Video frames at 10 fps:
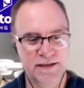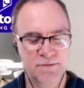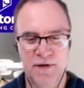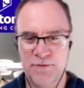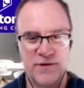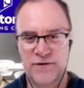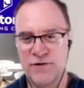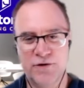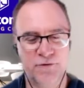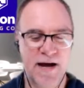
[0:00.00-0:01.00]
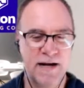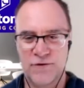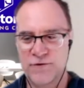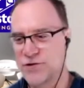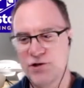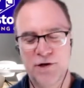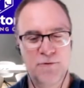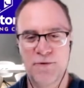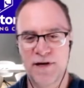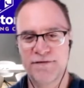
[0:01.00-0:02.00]
doesn't matter whether you do karate or judo or
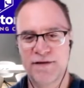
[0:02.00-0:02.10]
whatever,